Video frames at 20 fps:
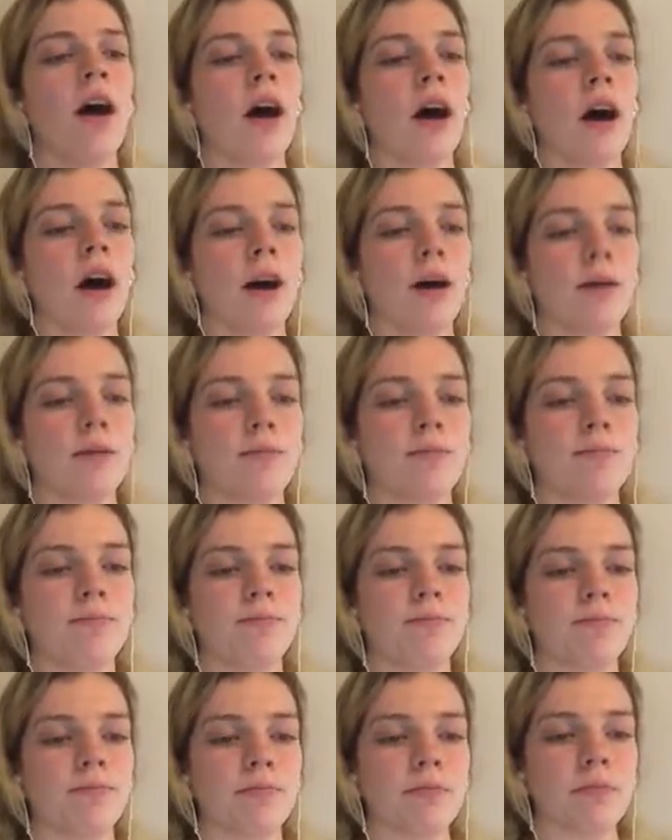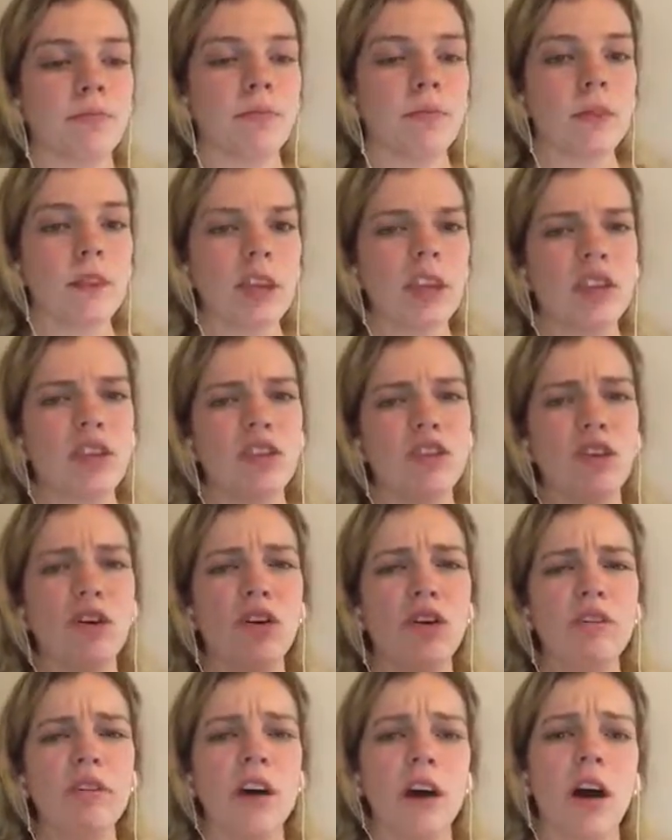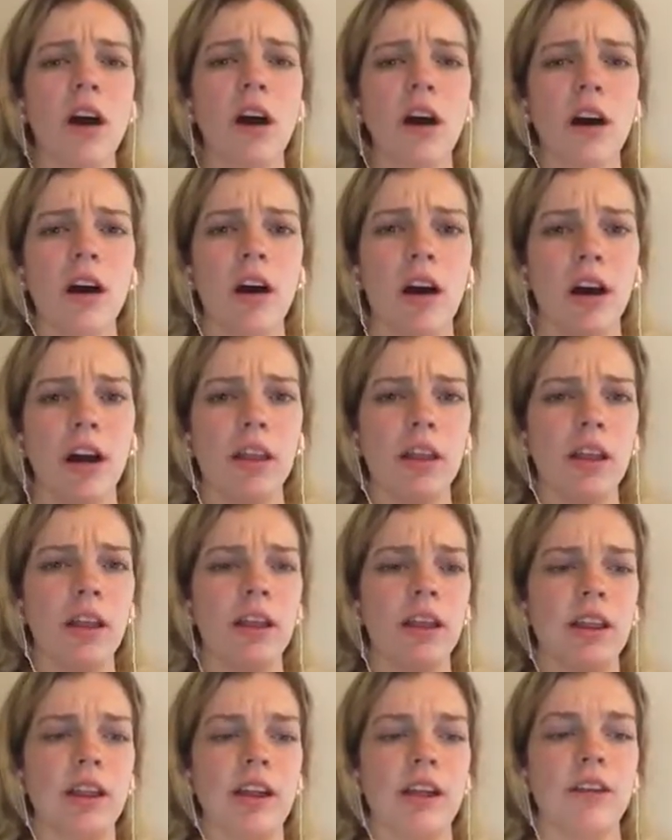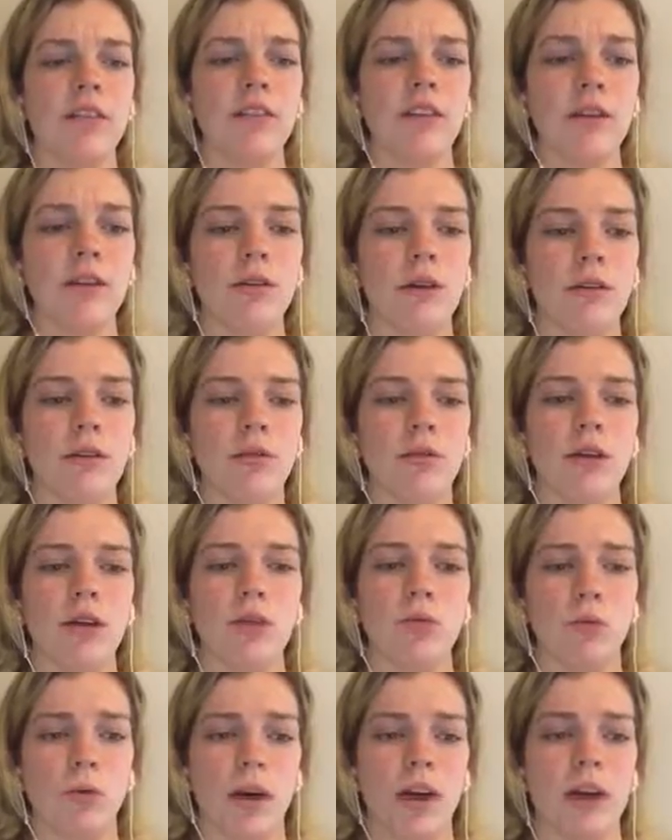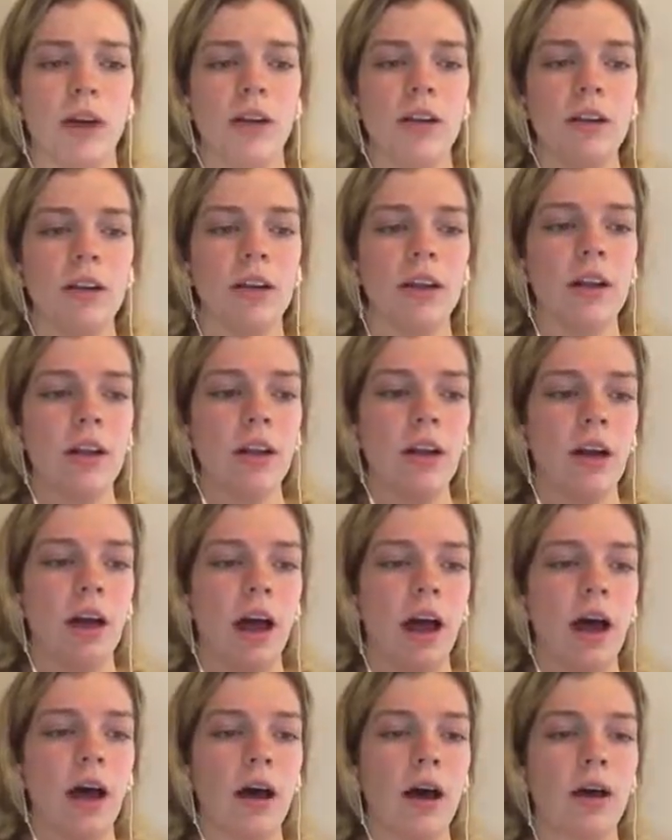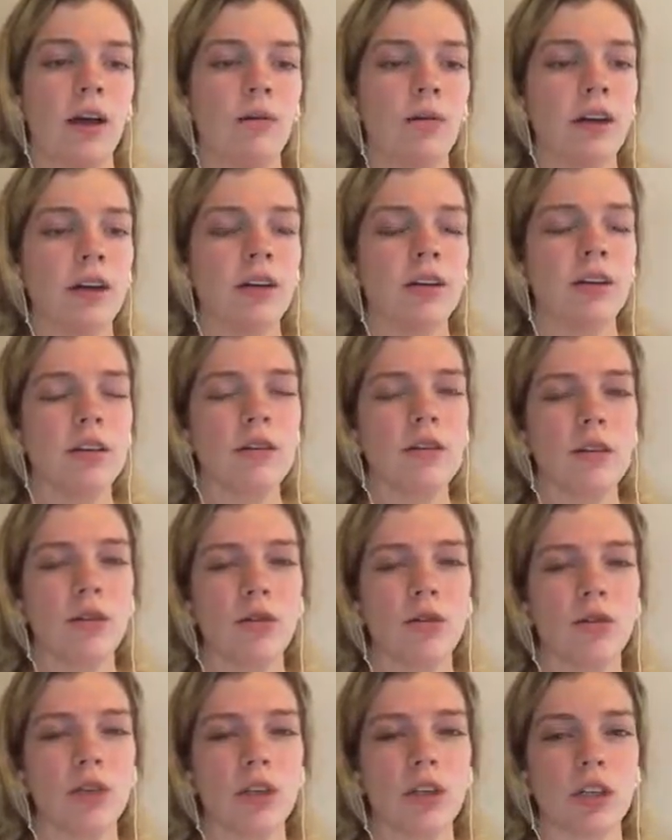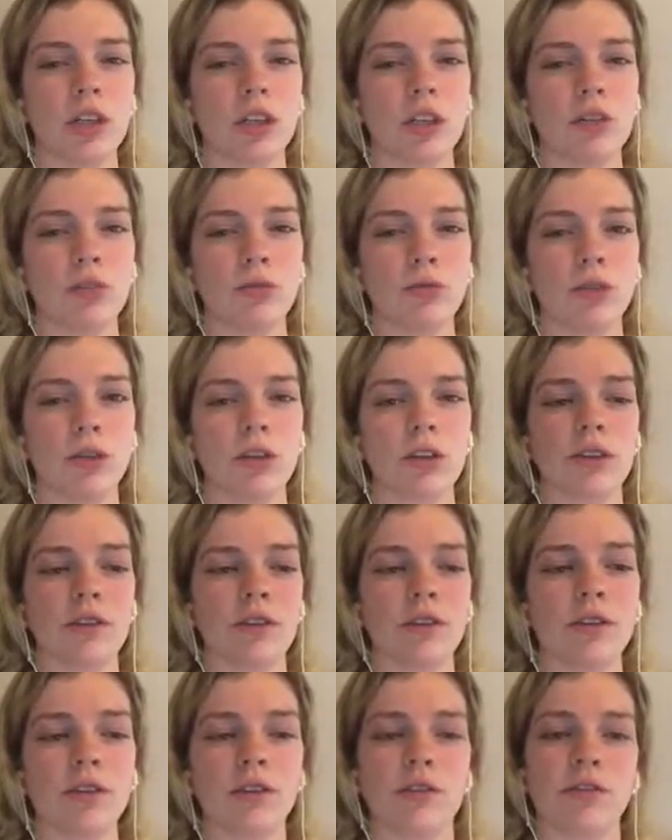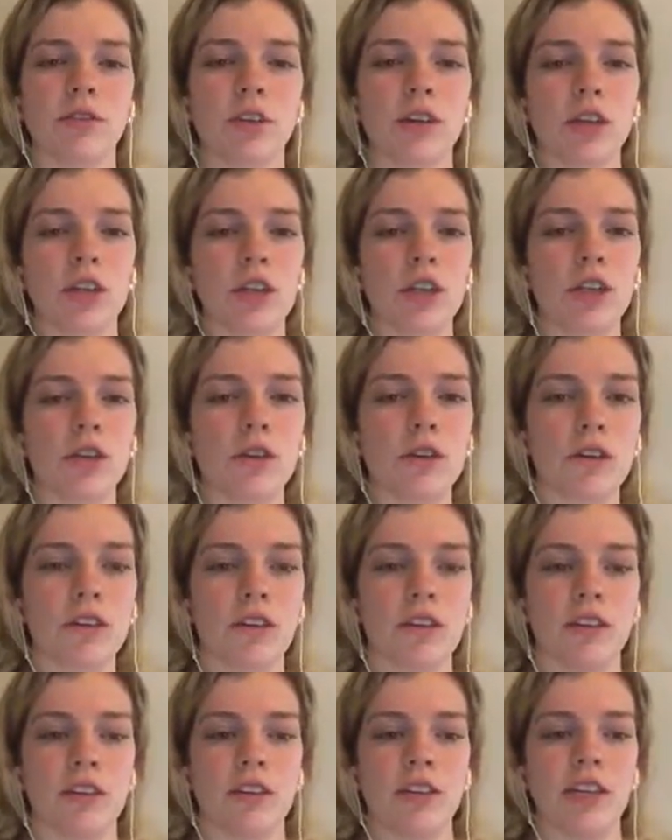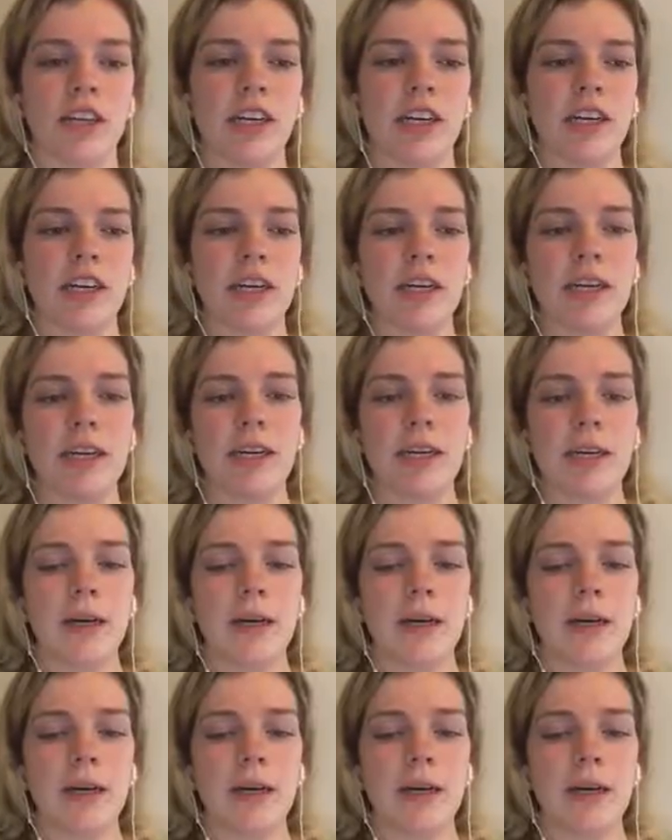Um, so overall, I think the interview went really well. I noticed some questions were difficult for her to understand,